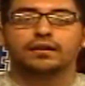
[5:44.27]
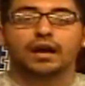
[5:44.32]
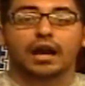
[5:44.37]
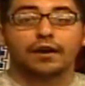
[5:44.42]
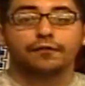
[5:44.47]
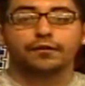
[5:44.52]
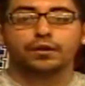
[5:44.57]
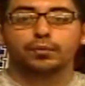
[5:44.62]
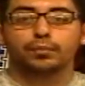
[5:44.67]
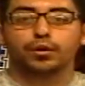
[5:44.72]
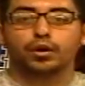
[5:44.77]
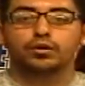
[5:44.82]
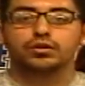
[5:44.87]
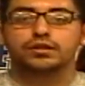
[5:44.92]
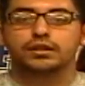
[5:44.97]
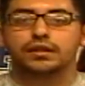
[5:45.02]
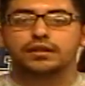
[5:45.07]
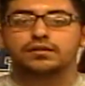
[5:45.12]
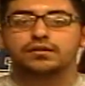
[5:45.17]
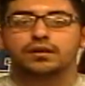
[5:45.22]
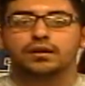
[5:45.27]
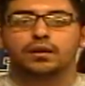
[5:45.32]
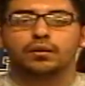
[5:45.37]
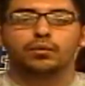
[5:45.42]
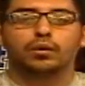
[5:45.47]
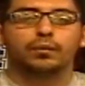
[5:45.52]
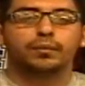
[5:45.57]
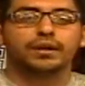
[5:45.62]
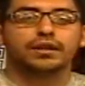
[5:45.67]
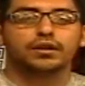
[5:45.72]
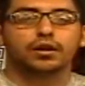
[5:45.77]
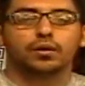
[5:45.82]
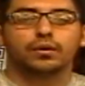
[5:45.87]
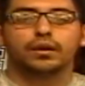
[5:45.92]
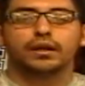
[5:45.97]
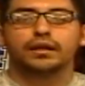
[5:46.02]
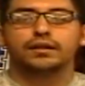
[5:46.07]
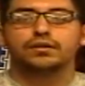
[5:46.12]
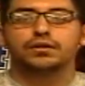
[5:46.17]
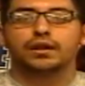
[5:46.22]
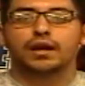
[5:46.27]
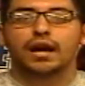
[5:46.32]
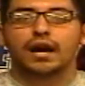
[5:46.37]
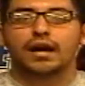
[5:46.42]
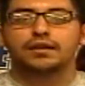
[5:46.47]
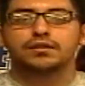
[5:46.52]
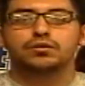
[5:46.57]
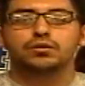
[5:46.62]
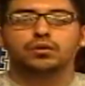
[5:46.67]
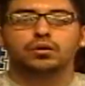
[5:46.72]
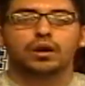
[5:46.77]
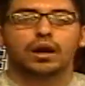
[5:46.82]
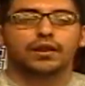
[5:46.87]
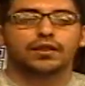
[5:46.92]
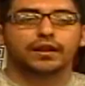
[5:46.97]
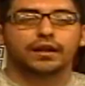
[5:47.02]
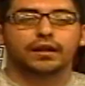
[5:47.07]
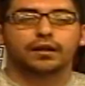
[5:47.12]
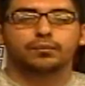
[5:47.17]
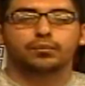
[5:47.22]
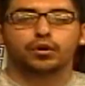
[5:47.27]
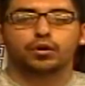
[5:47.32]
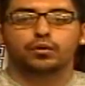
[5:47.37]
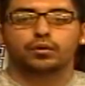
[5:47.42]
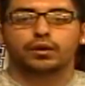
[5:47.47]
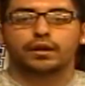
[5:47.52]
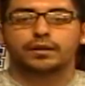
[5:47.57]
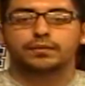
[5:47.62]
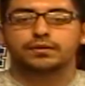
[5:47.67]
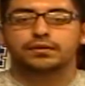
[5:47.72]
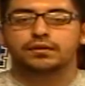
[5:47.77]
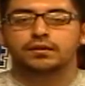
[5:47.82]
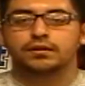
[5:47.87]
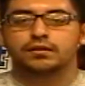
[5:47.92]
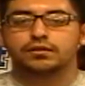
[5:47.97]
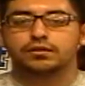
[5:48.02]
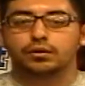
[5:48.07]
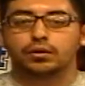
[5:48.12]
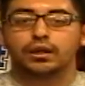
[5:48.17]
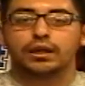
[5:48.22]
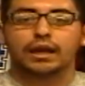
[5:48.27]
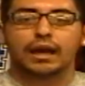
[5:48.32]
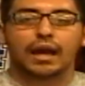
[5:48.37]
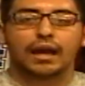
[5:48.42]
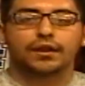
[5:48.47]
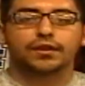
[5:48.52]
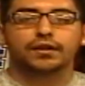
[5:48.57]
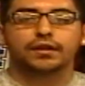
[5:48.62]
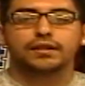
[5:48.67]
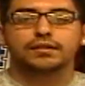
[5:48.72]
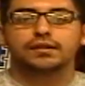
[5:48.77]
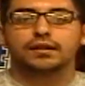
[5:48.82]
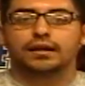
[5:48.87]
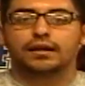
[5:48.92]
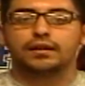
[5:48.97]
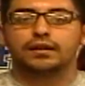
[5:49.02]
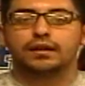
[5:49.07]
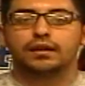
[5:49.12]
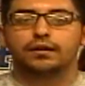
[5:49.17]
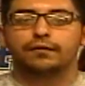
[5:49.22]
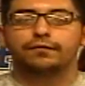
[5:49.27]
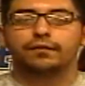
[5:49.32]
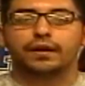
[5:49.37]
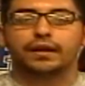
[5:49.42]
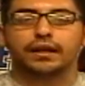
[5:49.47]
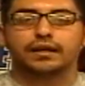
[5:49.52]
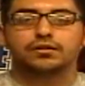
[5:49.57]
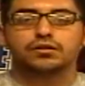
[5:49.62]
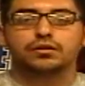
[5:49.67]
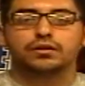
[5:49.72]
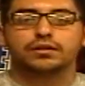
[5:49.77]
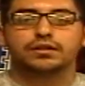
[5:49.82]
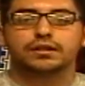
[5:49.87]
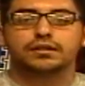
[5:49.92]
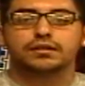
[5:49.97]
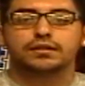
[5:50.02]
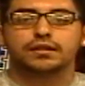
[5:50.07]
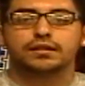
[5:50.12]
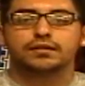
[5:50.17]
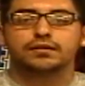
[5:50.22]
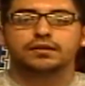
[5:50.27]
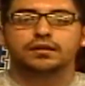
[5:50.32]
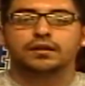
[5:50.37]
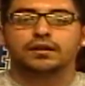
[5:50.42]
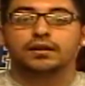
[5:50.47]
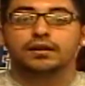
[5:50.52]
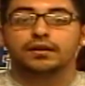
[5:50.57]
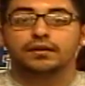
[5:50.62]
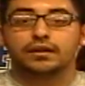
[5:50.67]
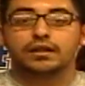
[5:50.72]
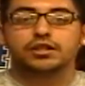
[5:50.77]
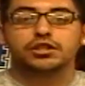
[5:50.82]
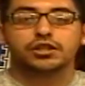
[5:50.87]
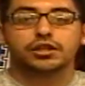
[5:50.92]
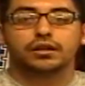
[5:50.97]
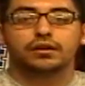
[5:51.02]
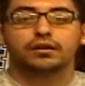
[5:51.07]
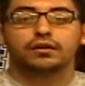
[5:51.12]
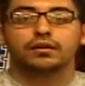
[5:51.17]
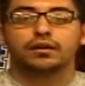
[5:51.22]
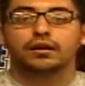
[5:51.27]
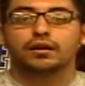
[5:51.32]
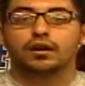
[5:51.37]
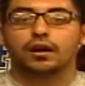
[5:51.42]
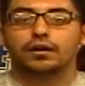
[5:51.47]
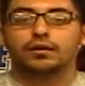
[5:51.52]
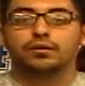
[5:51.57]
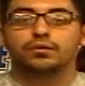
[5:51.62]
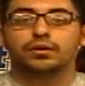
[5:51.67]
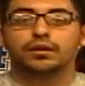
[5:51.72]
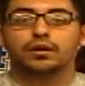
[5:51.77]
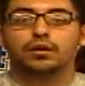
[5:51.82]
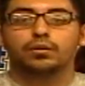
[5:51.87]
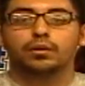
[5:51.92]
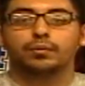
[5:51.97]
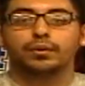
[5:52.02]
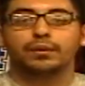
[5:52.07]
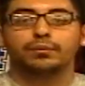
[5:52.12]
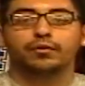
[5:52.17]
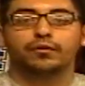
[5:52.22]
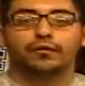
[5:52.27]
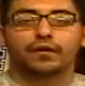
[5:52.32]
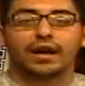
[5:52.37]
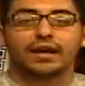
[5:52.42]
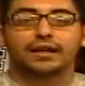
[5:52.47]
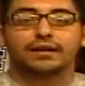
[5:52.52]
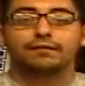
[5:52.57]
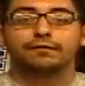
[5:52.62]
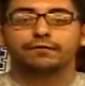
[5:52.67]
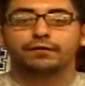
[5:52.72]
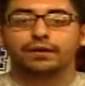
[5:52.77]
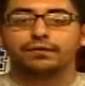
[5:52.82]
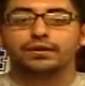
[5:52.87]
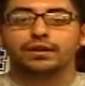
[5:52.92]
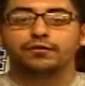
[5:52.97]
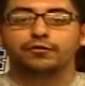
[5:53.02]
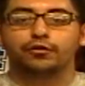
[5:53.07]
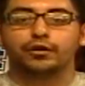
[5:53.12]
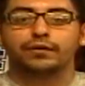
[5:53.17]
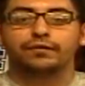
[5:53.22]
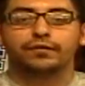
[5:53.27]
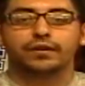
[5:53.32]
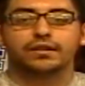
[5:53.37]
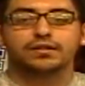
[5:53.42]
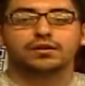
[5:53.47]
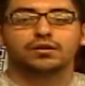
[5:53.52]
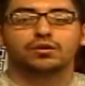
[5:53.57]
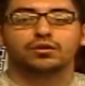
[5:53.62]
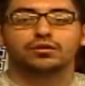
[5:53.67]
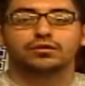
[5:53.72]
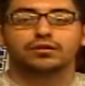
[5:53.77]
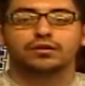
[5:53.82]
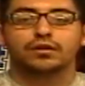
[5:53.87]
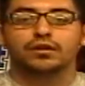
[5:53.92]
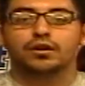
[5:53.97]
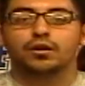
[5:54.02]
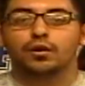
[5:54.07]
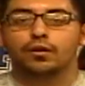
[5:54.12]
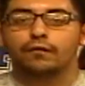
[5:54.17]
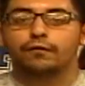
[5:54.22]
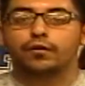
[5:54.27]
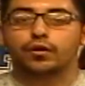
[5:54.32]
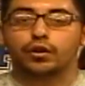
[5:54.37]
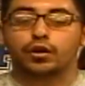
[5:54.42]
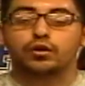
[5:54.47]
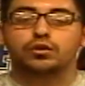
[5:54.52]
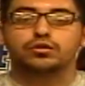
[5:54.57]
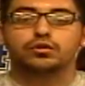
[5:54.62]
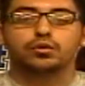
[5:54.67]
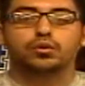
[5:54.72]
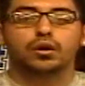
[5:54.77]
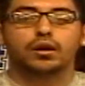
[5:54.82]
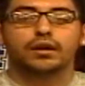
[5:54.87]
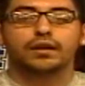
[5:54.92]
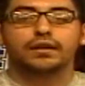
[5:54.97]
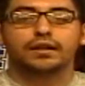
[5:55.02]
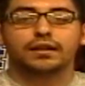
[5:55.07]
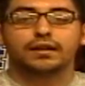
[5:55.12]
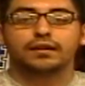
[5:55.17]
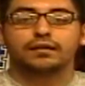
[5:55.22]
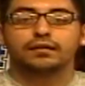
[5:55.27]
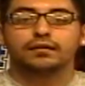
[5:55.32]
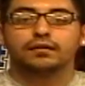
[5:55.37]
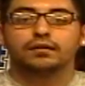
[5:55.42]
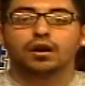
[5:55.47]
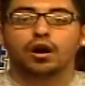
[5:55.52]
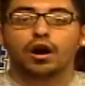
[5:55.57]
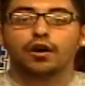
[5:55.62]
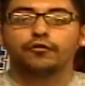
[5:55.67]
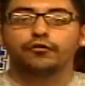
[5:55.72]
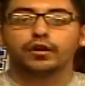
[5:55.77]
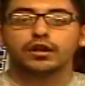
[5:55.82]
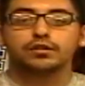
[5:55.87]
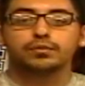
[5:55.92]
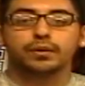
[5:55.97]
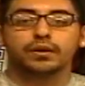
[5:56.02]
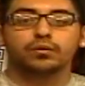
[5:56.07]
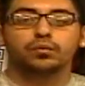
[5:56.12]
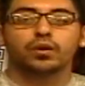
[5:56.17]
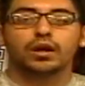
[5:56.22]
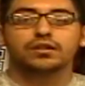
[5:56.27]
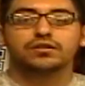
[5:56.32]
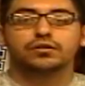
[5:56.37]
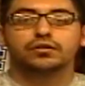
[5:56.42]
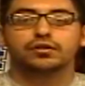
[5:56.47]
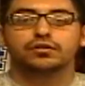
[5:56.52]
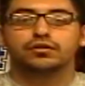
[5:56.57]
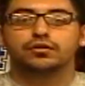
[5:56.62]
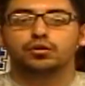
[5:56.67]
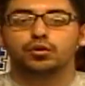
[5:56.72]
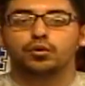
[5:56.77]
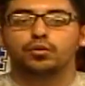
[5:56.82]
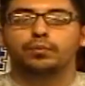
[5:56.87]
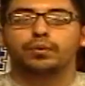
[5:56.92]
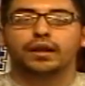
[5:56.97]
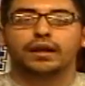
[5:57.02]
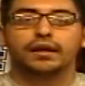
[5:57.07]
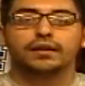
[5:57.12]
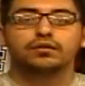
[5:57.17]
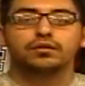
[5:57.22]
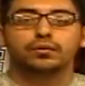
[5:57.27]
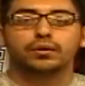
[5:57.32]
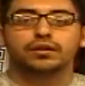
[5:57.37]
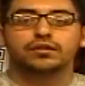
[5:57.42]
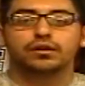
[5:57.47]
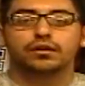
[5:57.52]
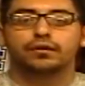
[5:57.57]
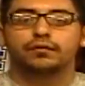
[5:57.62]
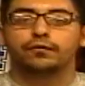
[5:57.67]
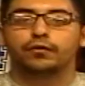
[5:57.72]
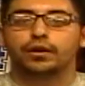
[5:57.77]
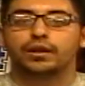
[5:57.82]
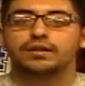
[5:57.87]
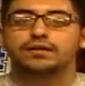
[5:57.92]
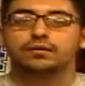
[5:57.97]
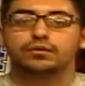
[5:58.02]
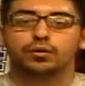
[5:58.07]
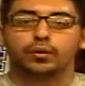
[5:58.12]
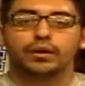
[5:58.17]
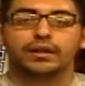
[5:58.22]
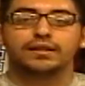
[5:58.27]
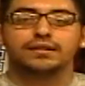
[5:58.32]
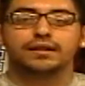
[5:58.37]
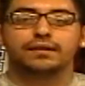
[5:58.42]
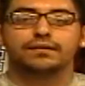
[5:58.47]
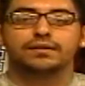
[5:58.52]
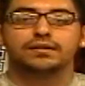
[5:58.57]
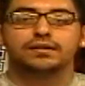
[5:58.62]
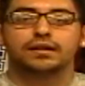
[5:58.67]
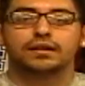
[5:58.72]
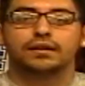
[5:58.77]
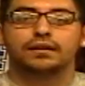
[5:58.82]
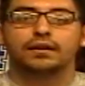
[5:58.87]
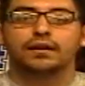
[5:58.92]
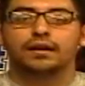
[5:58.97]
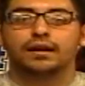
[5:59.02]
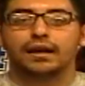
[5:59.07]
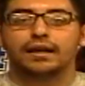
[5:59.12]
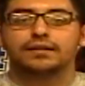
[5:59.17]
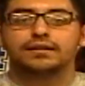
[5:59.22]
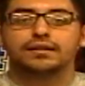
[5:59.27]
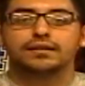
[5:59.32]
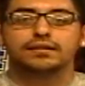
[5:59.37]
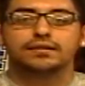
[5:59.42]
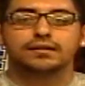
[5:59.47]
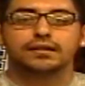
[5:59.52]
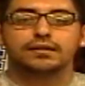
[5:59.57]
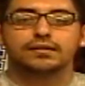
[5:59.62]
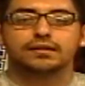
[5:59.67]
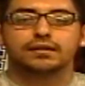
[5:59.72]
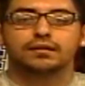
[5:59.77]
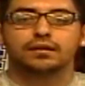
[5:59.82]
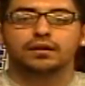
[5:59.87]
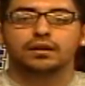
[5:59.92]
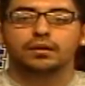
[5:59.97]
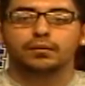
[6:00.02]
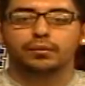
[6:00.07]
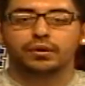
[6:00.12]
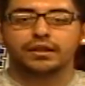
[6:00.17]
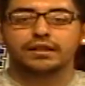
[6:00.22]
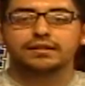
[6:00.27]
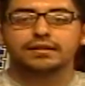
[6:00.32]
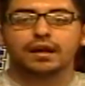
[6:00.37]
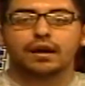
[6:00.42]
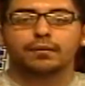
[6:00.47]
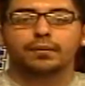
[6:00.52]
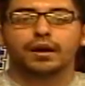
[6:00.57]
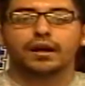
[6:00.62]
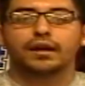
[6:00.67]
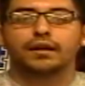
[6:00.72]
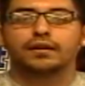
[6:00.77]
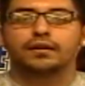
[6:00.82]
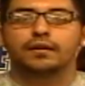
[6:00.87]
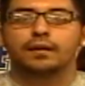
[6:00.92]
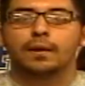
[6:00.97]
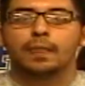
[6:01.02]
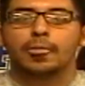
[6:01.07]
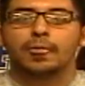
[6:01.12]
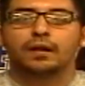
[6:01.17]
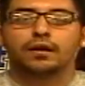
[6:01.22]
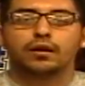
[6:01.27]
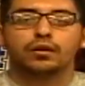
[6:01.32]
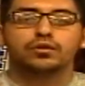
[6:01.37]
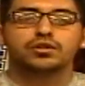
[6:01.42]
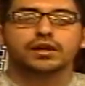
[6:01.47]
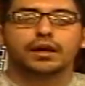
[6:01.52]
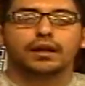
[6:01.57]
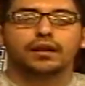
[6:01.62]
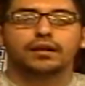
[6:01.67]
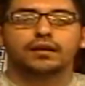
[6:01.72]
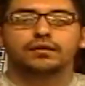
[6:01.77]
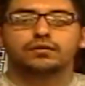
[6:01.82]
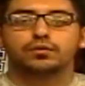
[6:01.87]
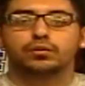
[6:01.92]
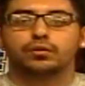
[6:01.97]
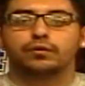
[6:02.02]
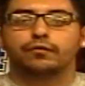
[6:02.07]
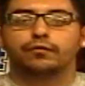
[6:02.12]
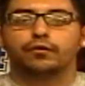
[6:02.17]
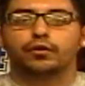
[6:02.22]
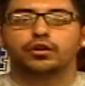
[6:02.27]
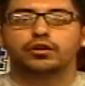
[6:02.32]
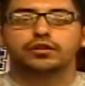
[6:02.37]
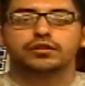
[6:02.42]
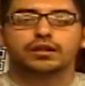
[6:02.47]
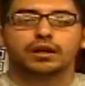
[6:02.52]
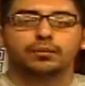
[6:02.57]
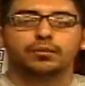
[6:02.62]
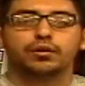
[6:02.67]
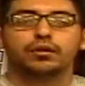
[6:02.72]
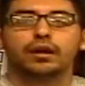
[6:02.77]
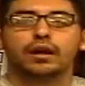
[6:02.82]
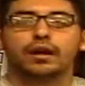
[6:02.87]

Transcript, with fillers: Half of the proceeds will be donated to the high school athletic programs. Student athletes in need of financial assistance this year, Cotton O'Neil will be providing 50 free physicals for those who are in need. All freshman wrestlers who plan to return for the 2017-18 season, please stop by Coach Elliott's room for your summer